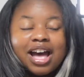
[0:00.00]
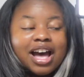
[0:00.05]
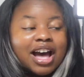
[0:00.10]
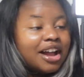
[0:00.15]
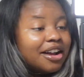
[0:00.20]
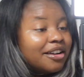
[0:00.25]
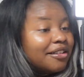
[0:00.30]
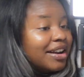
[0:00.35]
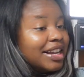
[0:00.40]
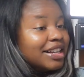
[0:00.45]

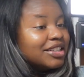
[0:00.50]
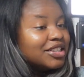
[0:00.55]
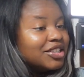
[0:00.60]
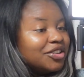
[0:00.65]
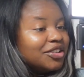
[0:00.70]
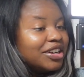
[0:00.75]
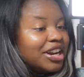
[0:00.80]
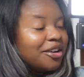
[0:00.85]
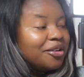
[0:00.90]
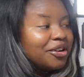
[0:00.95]
All right,
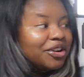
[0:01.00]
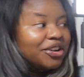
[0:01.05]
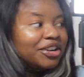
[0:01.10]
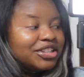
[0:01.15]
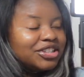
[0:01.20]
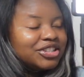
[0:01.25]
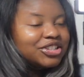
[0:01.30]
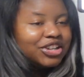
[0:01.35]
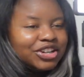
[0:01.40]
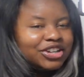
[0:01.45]
so now we're gonna
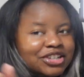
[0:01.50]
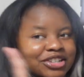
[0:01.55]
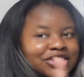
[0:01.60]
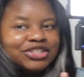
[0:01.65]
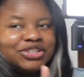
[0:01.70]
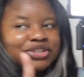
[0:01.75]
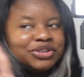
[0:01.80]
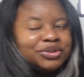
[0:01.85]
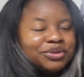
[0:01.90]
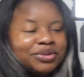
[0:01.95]
turn
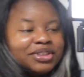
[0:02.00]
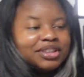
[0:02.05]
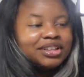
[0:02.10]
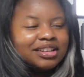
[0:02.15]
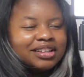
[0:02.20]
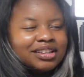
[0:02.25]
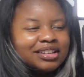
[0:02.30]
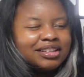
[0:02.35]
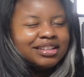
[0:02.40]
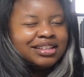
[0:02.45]
to
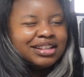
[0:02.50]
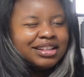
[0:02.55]
the